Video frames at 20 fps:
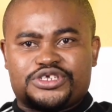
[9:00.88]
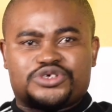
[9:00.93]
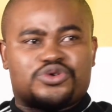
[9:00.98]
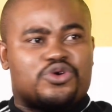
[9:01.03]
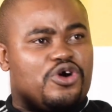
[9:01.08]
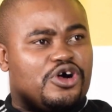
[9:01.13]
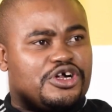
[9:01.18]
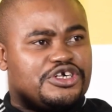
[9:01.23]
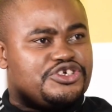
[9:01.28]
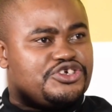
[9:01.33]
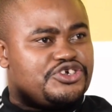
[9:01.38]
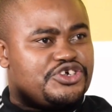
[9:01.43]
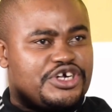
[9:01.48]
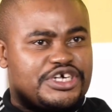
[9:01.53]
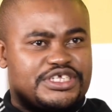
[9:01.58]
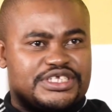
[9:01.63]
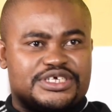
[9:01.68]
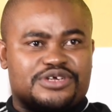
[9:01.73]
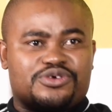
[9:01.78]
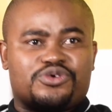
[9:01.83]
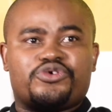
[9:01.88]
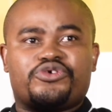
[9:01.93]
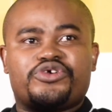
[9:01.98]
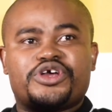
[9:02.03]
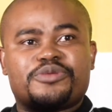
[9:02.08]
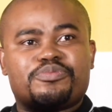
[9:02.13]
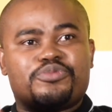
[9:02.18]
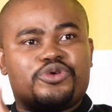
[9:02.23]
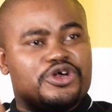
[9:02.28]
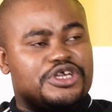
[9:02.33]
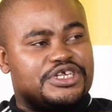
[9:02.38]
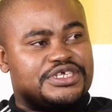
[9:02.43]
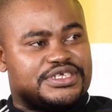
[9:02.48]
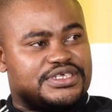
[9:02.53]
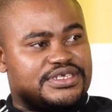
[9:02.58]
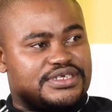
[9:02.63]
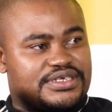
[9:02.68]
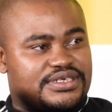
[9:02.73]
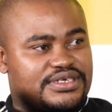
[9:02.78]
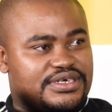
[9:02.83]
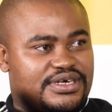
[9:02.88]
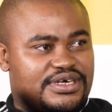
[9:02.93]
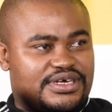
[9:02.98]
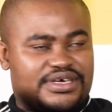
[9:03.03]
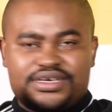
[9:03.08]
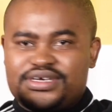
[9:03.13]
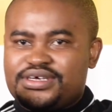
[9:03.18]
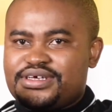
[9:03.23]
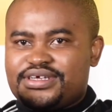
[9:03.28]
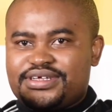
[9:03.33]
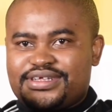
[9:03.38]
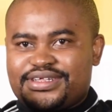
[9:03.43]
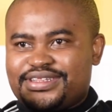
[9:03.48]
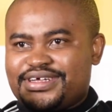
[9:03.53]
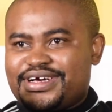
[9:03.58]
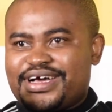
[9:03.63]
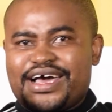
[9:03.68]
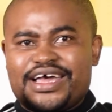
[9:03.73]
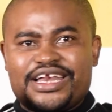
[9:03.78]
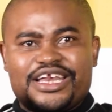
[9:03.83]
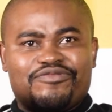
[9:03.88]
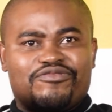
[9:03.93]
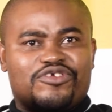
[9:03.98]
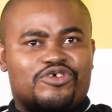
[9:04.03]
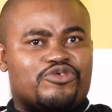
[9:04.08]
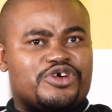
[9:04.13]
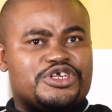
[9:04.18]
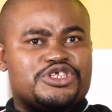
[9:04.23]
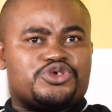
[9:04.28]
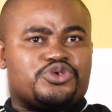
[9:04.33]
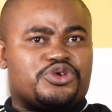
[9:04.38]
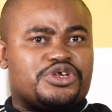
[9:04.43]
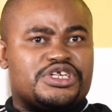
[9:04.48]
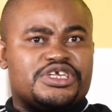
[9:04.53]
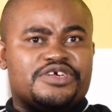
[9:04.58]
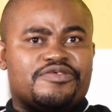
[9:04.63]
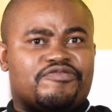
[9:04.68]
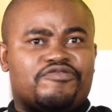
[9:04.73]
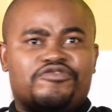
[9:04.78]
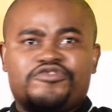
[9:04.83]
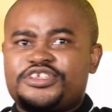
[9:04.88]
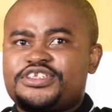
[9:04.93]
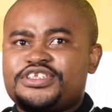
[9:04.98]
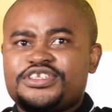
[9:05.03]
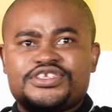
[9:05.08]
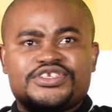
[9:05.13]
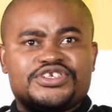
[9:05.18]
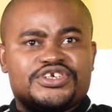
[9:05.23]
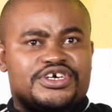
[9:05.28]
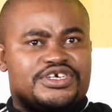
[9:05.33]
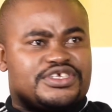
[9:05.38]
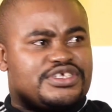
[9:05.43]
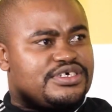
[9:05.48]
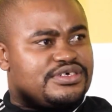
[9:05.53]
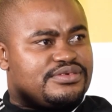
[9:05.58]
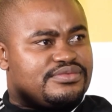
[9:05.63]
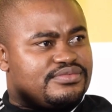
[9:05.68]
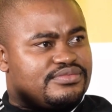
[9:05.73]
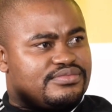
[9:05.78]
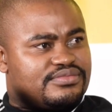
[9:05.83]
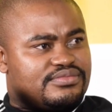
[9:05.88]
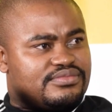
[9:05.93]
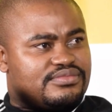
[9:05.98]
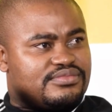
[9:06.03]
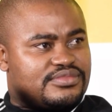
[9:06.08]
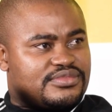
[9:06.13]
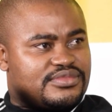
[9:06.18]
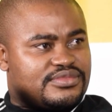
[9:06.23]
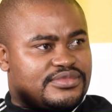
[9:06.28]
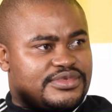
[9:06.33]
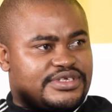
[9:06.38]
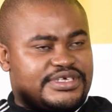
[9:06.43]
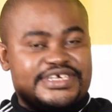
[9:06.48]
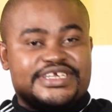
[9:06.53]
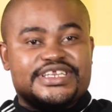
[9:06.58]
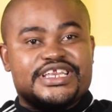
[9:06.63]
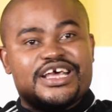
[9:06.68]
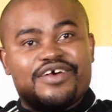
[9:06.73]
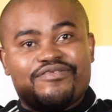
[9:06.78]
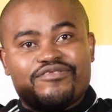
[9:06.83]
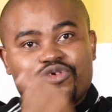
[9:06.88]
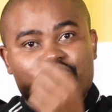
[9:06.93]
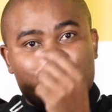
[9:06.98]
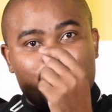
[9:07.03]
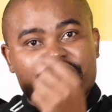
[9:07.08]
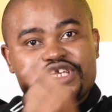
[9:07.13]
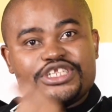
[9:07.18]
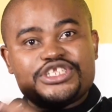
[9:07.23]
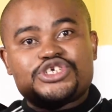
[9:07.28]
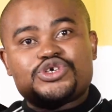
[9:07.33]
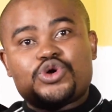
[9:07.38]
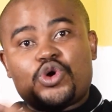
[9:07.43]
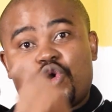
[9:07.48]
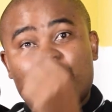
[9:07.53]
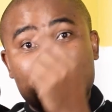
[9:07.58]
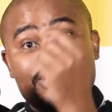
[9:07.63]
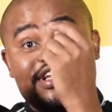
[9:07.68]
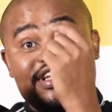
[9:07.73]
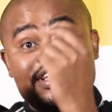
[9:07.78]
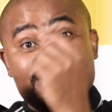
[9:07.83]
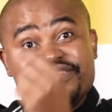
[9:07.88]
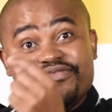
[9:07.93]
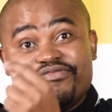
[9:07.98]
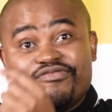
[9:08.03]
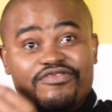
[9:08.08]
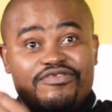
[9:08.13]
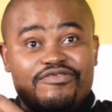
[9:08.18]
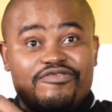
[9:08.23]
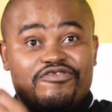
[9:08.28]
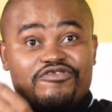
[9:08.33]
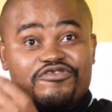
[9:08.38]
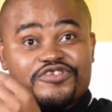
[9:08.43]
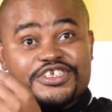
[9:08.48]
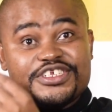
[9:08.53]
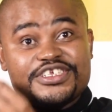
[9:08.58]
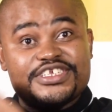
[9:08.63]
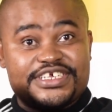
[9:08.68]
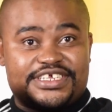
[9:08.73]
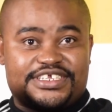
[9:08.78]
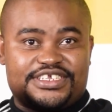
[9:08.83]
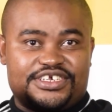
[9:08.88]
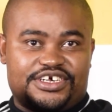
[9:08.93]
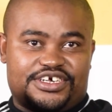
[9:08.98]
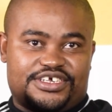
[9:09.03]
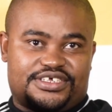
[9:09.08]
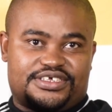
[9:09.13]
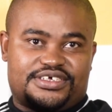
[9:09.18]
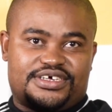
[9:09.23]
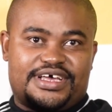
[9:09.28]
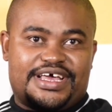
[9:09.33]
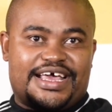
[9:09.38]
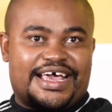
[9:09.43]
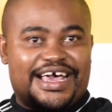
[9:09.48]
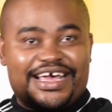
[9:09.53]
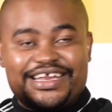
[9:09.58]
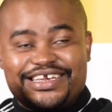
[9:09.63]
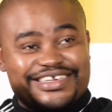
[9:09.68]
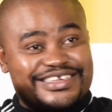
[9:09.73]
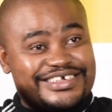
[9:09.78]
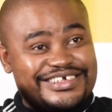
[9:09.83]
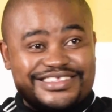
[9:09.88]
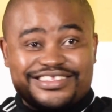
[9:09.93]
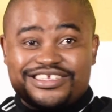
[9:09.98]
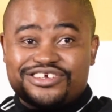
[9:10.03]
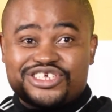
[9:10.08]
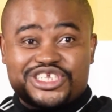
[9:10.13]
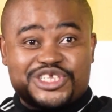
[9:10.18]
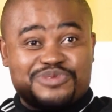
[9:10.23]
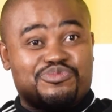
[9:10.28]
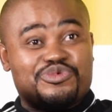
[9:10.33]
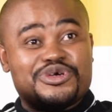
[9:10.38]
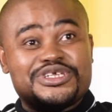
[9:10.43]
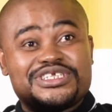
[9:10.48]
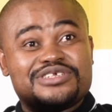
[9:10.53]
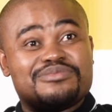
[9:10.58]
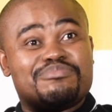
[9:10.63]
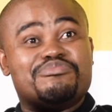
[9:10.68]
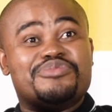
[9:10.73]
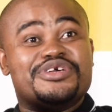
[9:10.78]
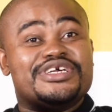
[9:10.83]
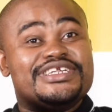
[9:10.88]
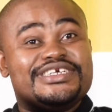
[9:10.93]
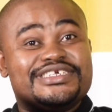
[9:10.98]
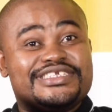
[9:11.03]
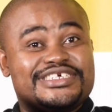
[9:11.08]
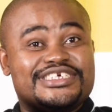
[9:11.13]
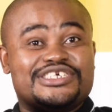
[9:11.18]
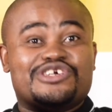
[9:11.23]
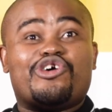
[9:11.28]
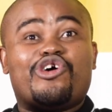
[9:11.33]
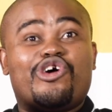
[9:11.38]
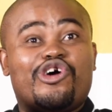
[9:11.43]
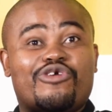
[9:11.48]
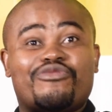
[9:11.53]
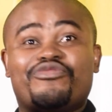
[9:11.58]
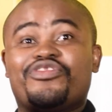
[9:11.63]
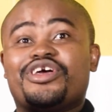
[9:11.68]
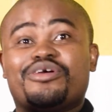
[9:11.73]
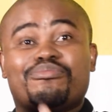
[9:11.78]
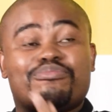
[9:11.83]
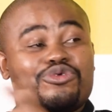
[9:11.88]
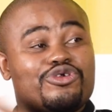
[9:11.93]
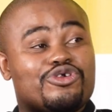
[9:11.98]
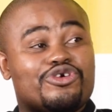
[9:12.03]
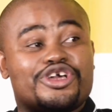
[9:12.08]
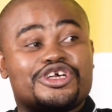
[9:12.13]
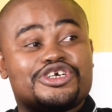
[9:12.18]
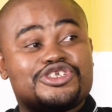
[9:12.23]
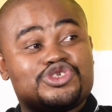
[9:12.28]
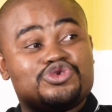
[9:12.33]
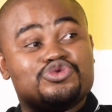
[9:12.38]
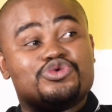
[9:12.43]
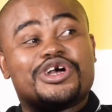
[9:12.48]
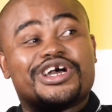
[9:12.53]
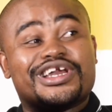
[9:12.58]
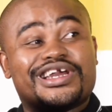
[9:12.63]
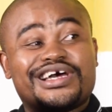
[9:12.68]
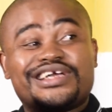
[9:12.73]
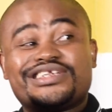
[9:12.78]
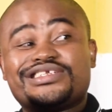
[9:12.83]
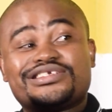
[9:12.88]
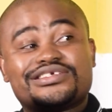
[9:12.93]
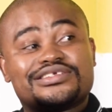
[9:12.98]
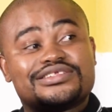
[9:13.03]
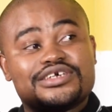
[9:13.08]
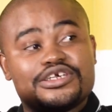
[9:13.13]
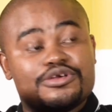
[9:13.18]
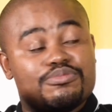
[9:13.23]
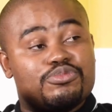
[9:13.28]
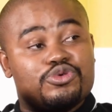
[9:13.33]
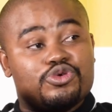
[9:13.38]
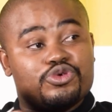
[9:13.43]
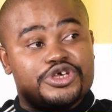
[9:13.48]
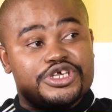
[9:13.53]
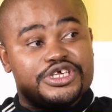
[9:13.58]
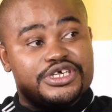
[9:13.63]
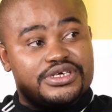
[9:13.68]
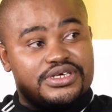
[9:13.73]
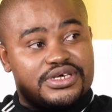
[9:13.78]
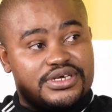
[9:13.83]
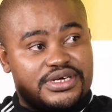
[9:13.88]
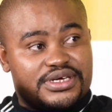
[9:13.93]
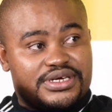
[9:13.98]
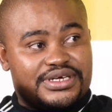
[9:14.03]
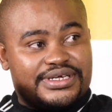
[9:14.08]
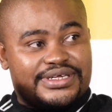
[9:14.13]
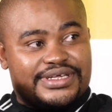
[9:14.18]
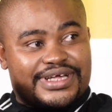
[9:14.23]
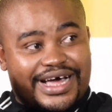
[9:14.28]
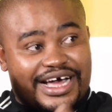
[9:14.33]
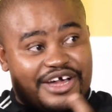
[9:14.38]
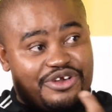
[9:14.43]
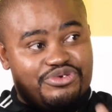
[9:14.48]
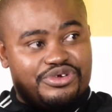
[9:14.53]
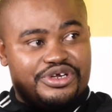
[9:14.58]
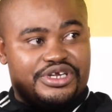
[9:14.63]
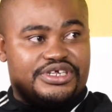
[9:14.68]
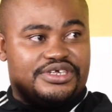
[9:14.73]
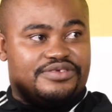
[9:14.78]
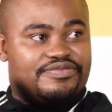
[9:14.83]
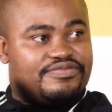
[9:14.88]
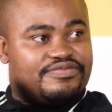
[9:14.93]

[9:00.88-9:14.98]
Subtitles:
contracts and correct policies, the guy never went on leave for 6 years. He never went on leave for 6 years. And it is the responsibility of the employer to grant the employee annual leave.